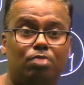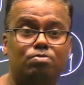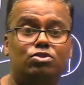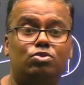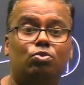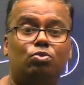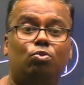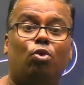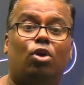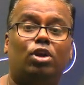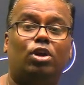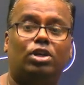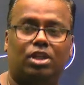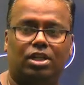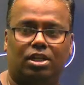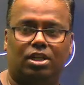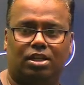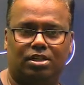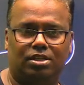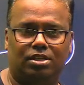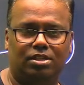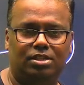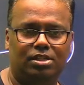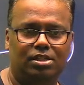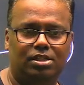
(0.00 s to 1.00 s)
water.
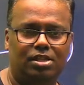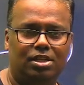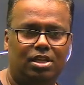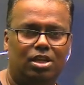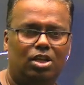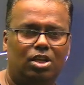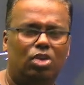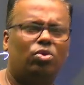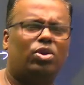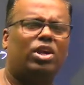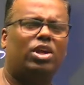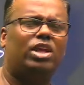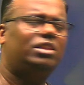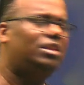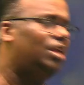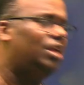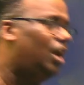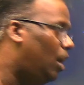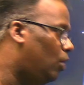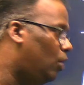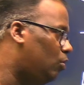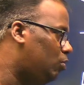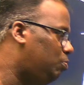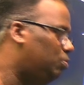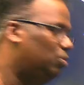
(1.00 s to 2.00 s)
Look at the
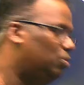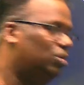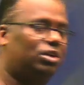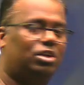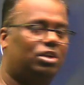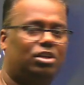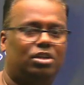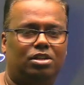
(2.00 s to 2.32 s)
output.